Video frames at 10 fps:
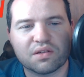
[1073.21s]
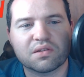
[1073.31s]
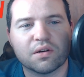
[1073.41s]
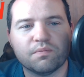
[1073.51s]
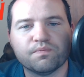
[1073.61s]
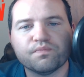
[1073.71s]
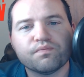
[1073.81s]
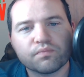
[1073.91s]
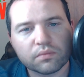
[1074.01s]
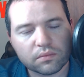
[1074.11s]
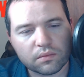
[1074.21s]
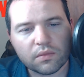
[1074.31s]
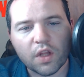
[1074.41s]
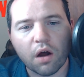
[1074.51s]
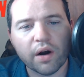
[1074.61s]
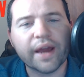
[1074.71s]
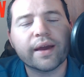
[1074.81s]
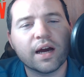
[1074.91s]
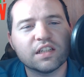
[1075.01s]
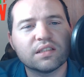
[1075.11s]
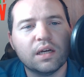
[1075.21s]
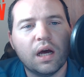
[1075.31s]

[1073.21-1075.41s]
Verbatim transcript: So all right, guys,